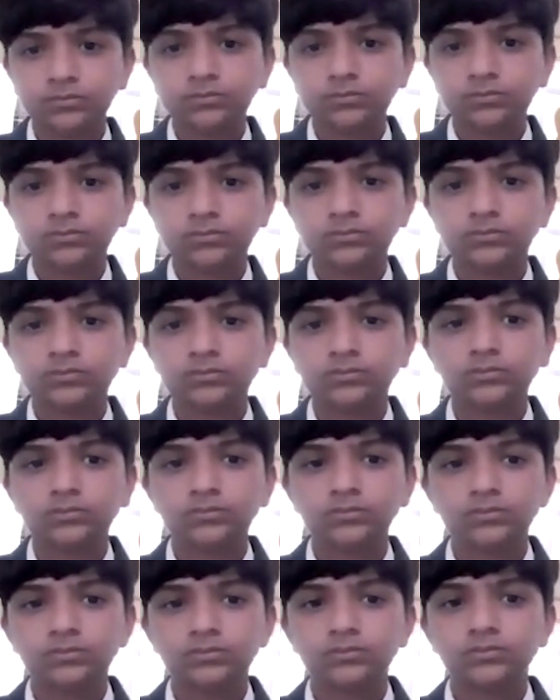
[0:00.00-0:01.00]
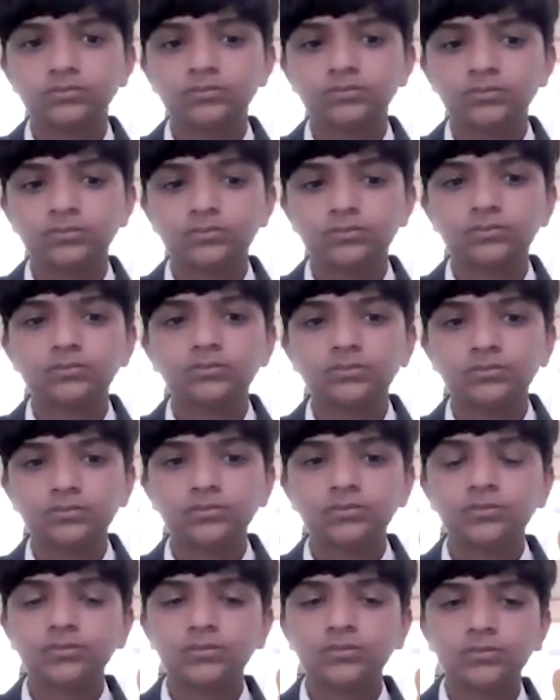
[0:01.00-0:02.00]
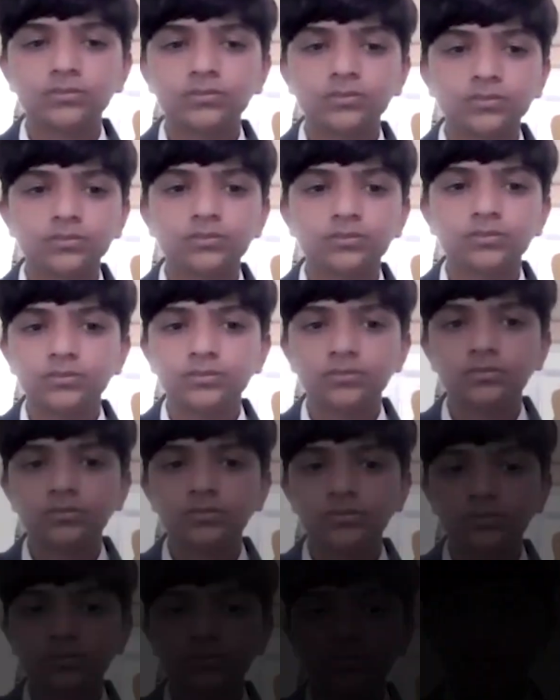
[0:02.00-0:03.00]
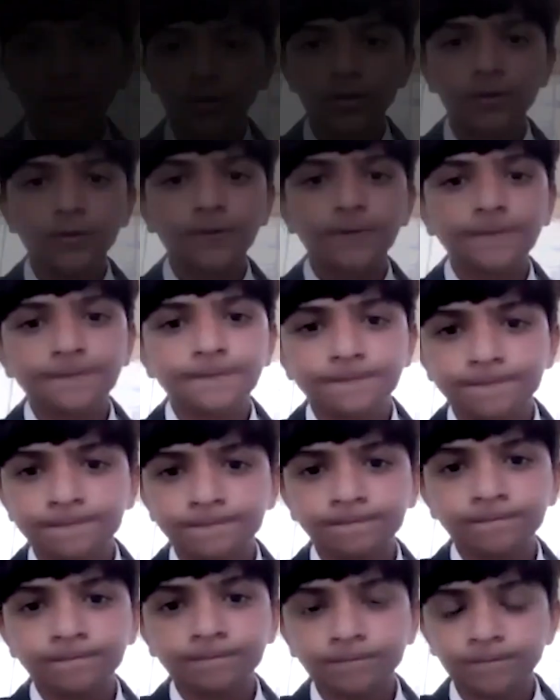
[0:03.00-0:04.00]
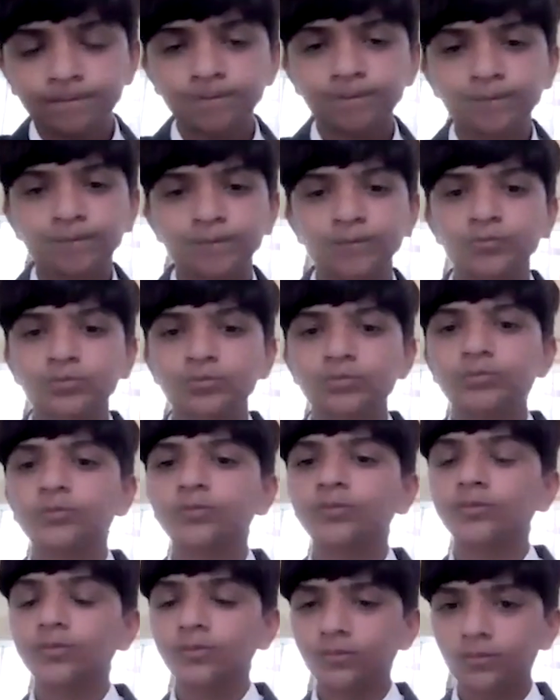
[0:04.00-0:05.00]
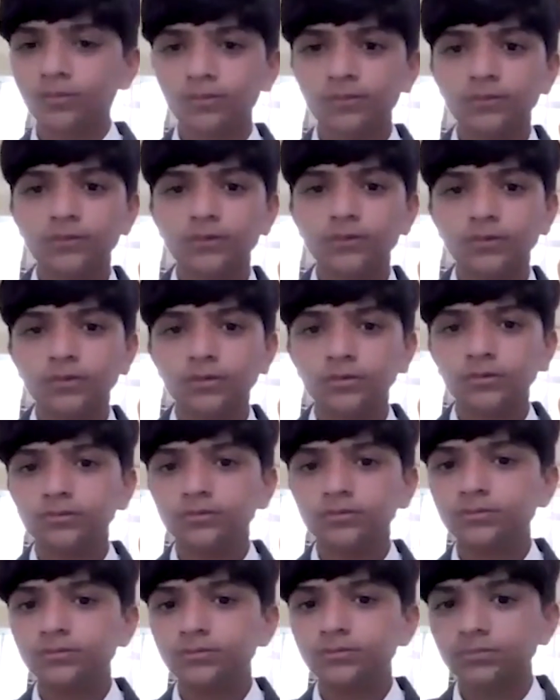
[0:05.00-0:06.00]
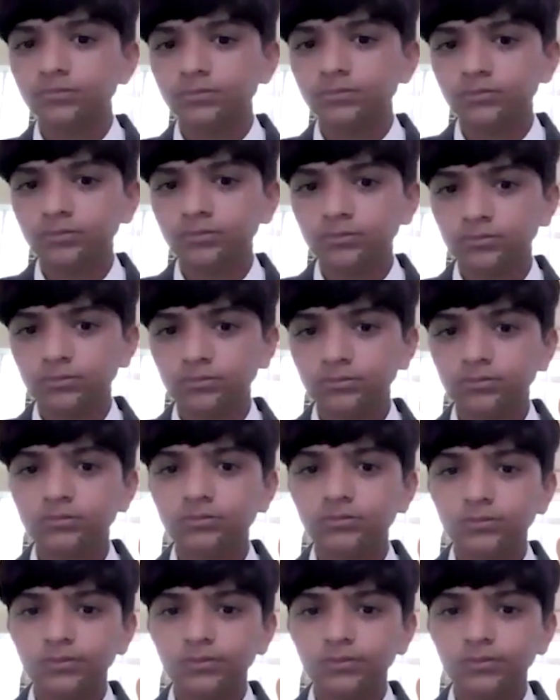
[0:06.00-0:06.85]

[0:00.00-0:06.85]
(not speaking)